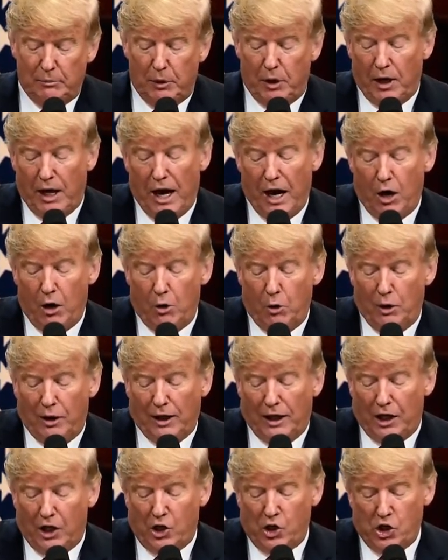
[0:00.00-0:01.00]
But our
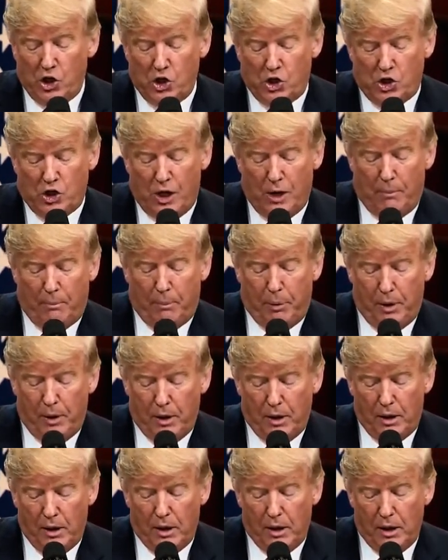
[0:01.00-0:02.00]
relationship
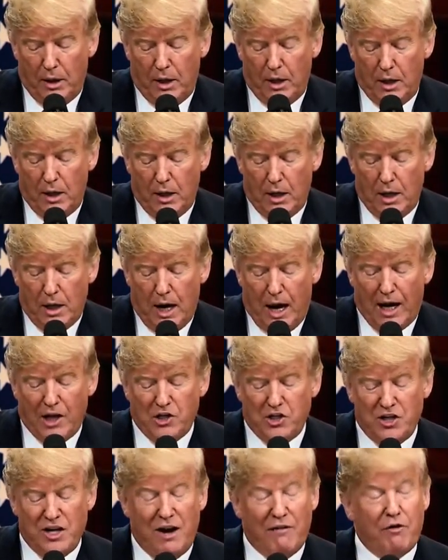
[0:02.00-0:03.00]

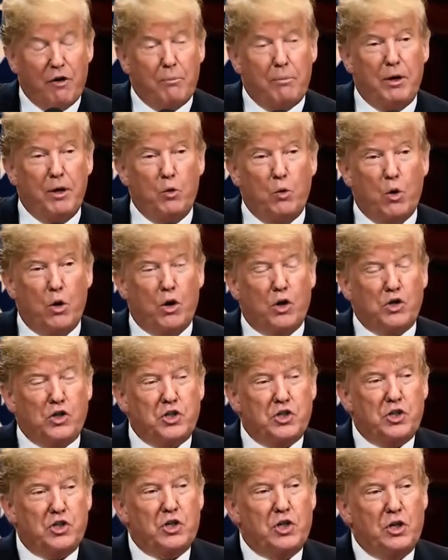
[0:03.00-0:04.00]
has never been
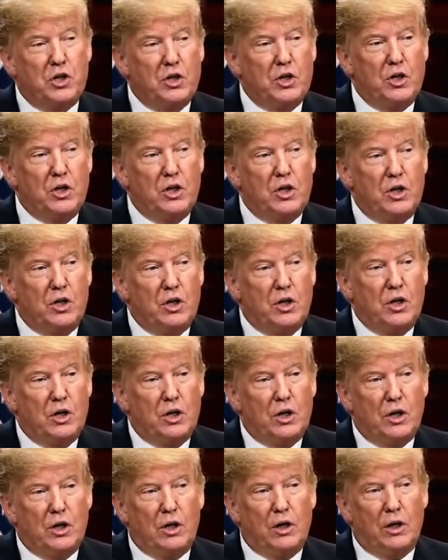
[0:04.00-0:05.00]
worse
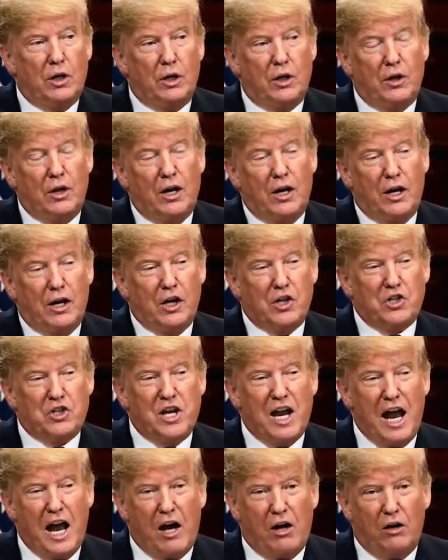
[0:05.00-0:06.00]
than it
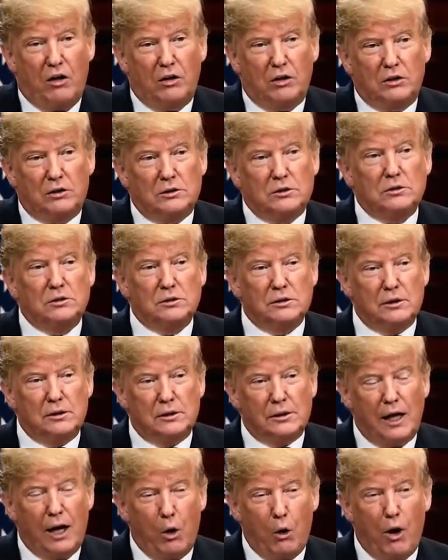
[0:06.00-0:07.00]
is now.
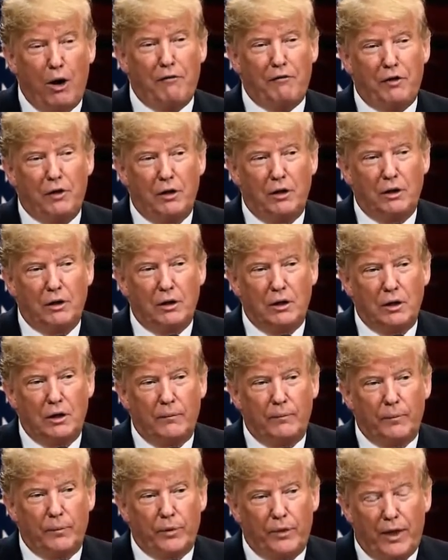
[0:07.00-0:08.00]
However,
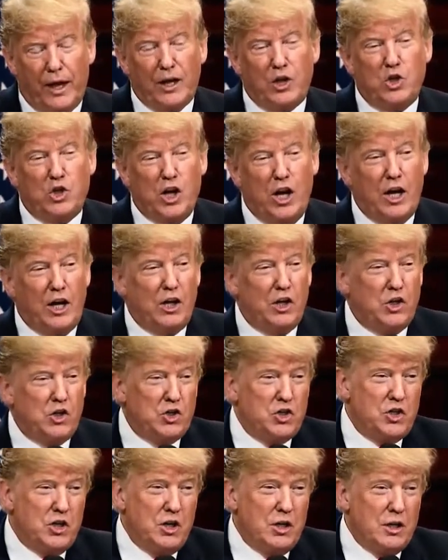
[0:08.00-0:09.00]
that
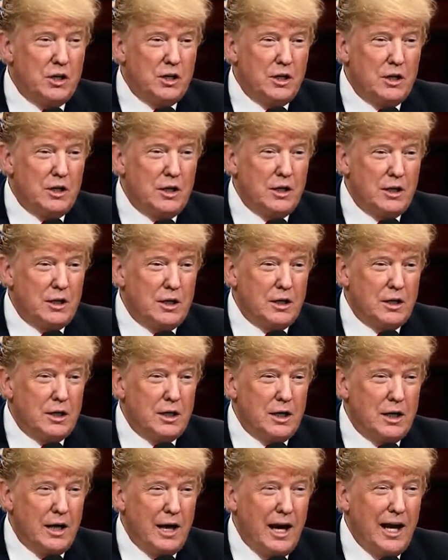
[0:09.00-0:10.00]
changed
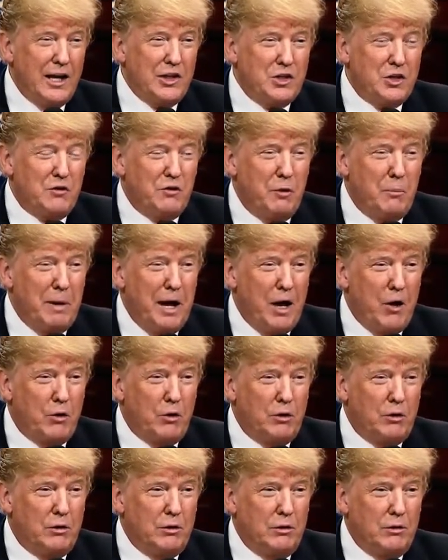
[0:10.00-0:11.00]
as of
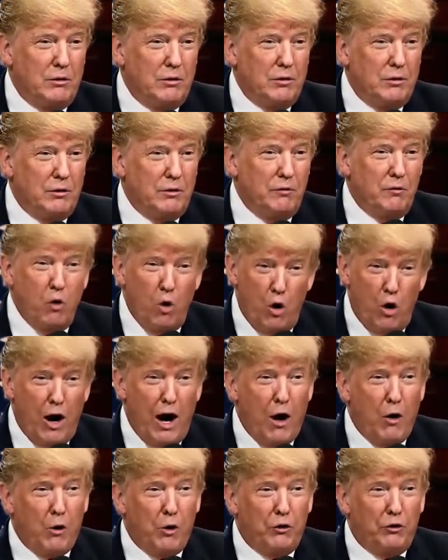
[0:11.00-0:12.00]
about 4
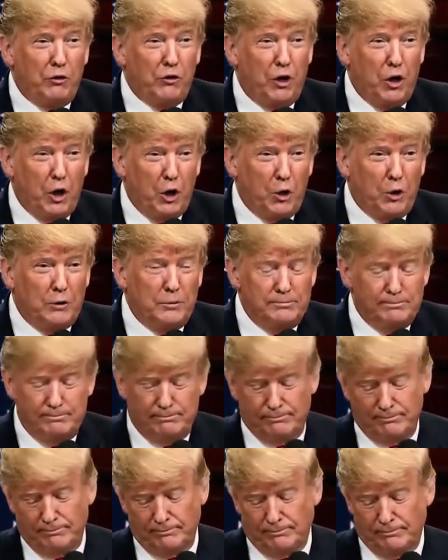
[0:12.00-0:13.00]
hours ago.
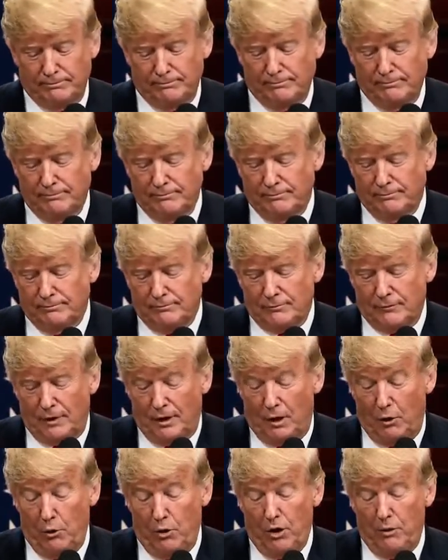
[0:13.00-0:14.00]

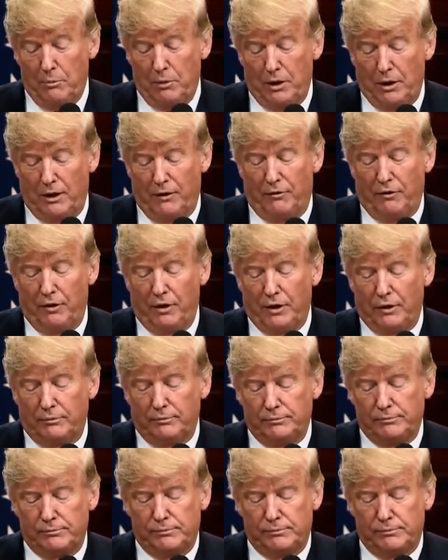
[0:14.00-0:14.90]
I really believe that.